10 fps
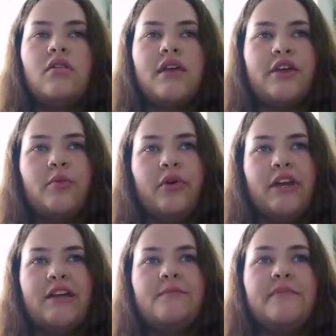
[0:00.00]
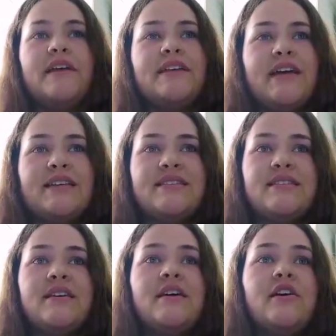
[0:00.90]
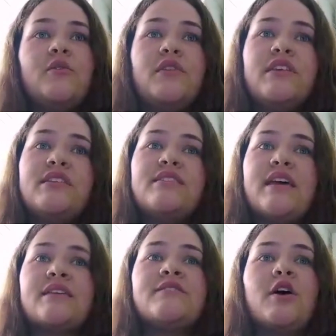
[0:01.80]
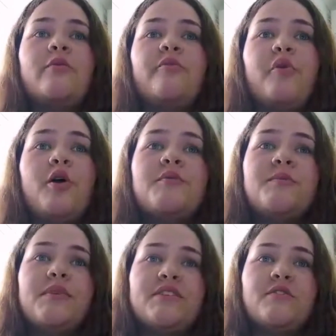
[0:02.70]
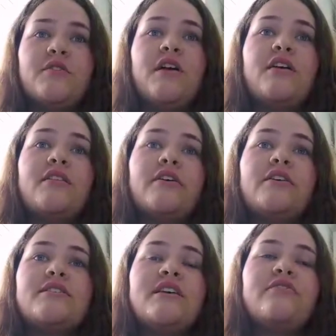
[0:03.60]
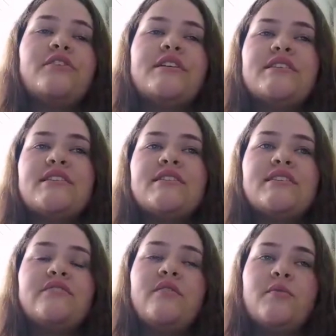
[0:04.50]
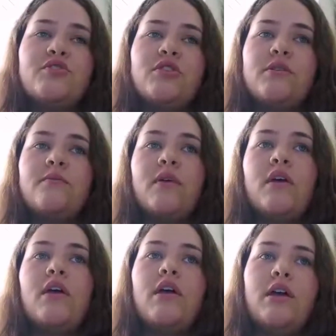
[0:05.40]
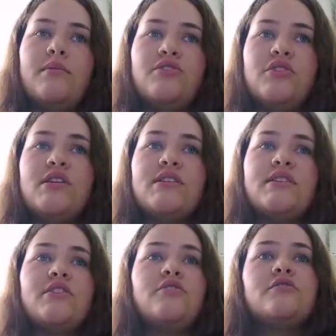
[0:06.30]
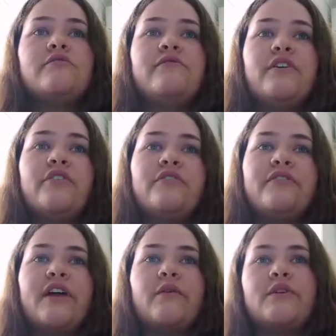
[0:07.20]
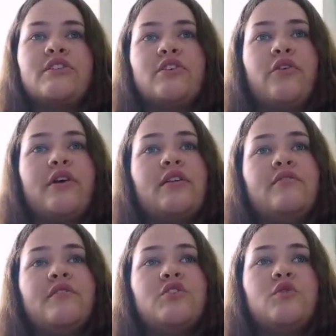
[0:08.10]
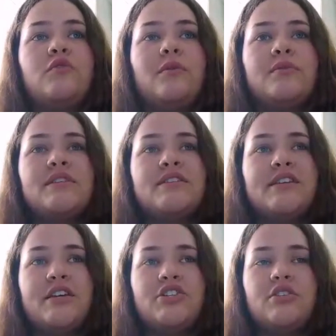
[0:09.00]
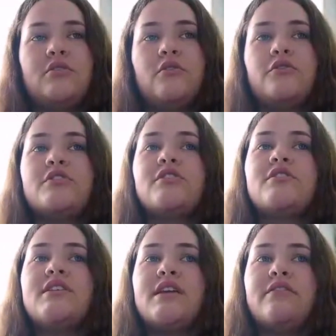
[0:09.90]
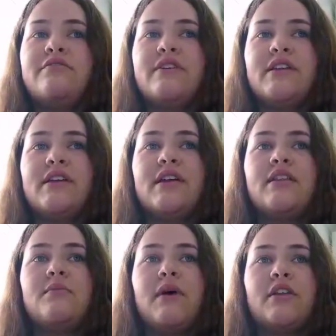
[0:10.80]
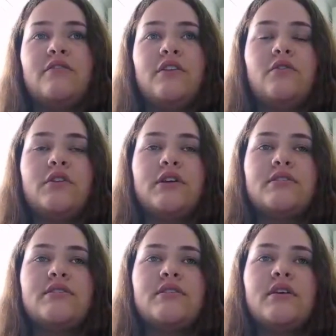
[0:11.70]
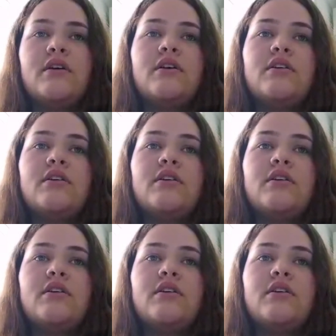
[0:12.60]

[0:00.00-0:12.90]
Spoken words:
Thank you, Bonnie. Yes, within this excerpt of Pope's epistle, there are several instances of imagery. Imagery is the use of figurative language to create a visual representation or associated feeling in the mind of the audience.